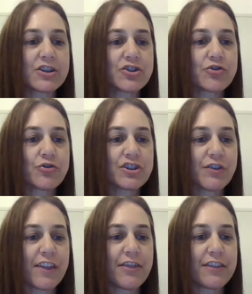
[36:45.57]
Georgia,
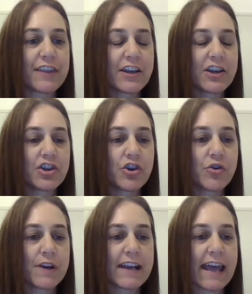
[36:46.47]
I think you
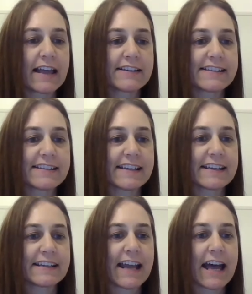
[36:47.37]
and
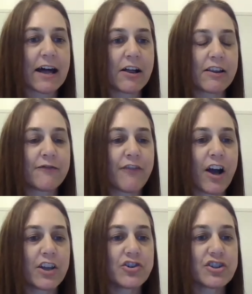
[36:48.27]
Alison, I'll
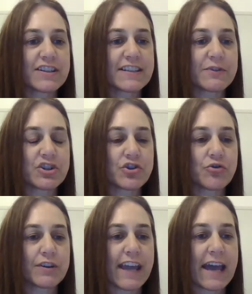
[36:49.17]
invite you to switch
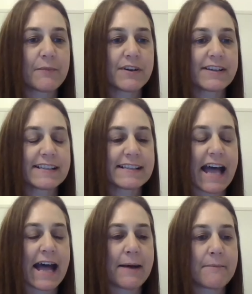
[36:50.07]
your cameras
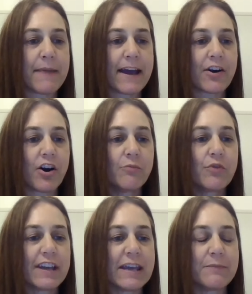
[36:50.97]
back on.
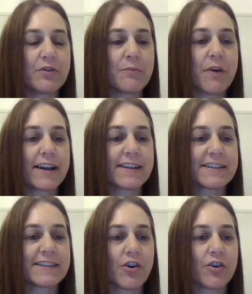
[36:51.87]
We'll keep your
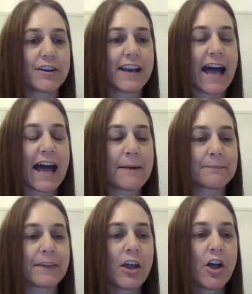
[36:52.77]
mics
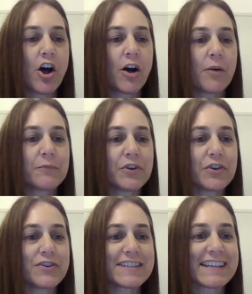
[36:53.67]
on
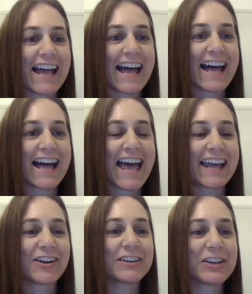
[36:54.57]
mute,
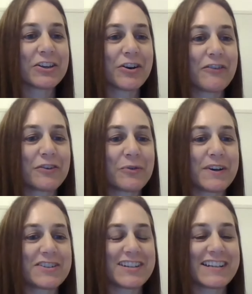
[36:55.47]
and I'll let you know if the
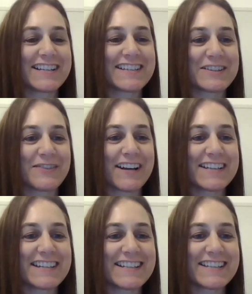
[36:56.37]
question is
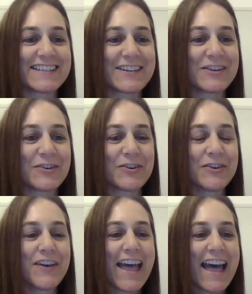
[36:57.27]
directed to
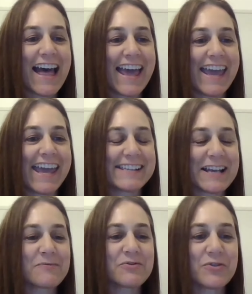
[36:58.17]
you. A heads
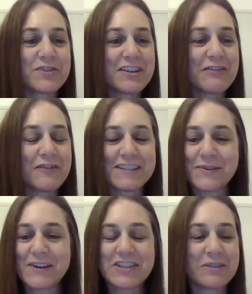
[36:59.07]
up, Georgia, the first
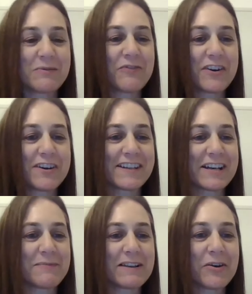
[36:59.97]
question that we've got is going
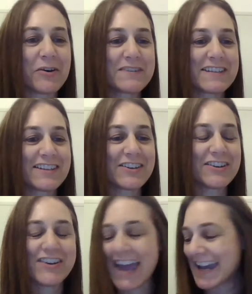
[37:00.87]
to be lobbed to
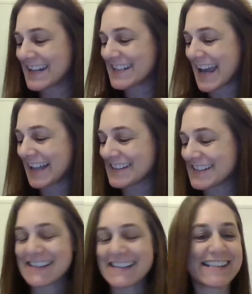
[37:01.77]
you, and
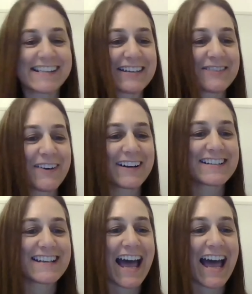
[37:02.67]
Alison, the second one